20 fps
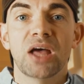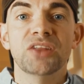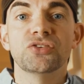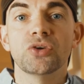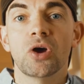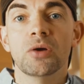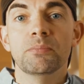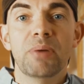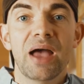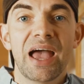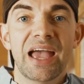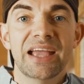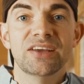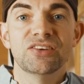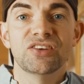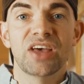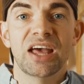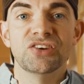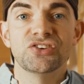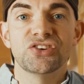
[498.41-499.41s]
and so I'm paying
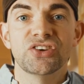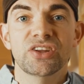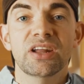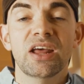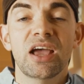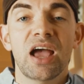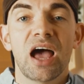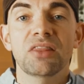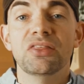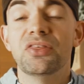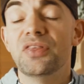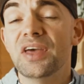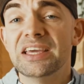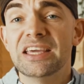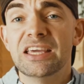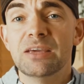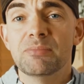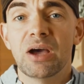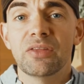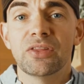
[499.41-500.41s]
attention and
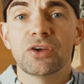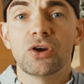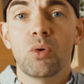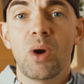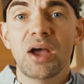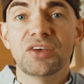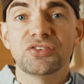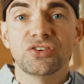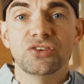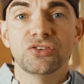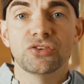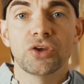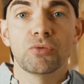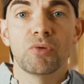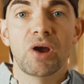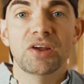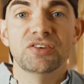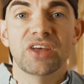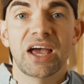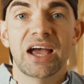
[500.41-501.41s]
thinking about the questions I
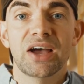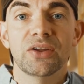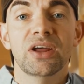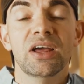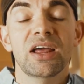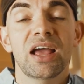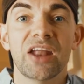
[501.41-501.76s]
wrote down,